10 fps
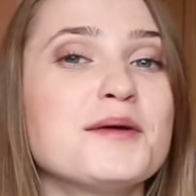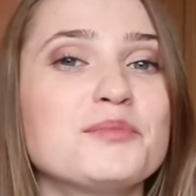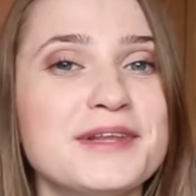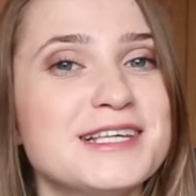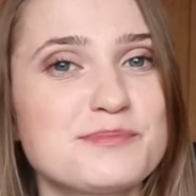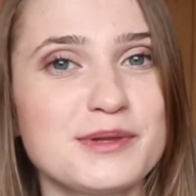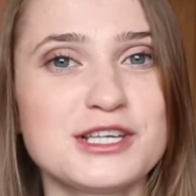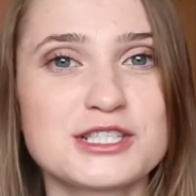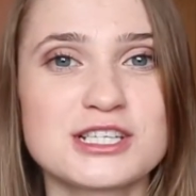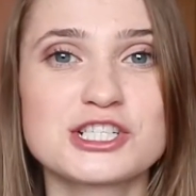
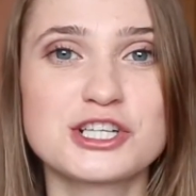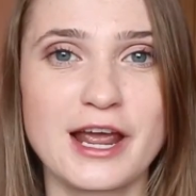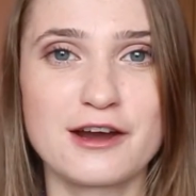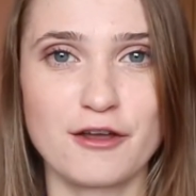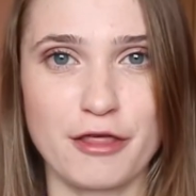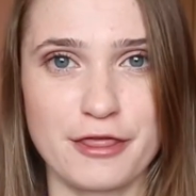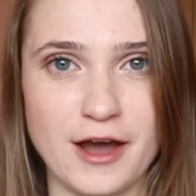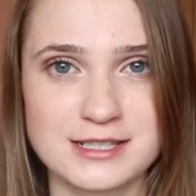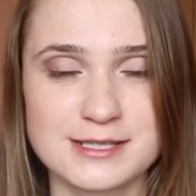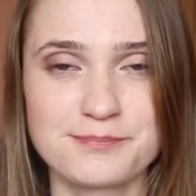Please share your
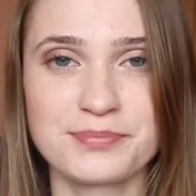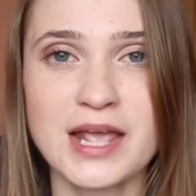thoughts.